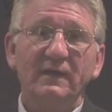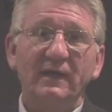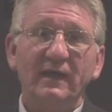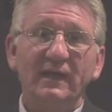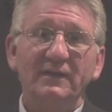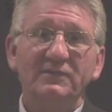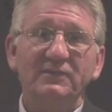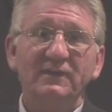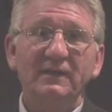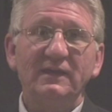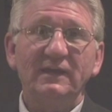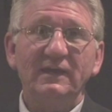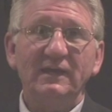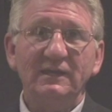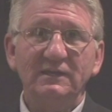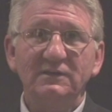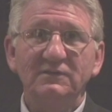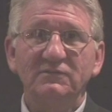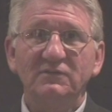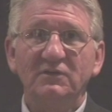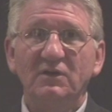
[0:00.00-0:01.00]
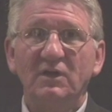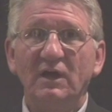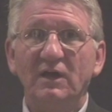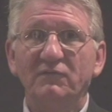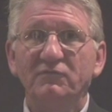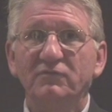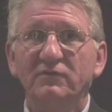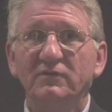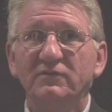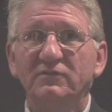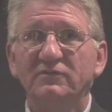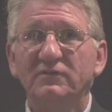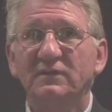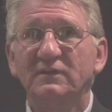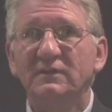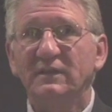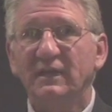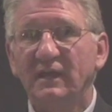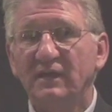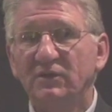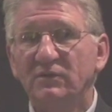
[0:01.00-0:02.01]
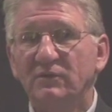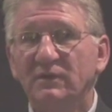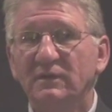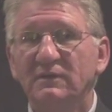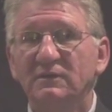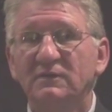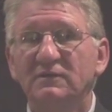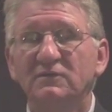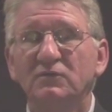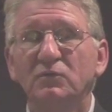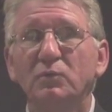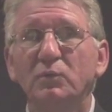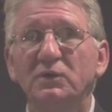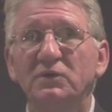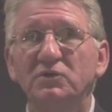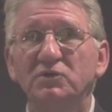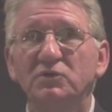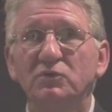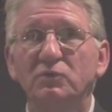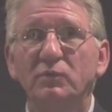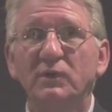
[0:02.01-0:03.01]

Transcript: At the end of the conference and later into the winter,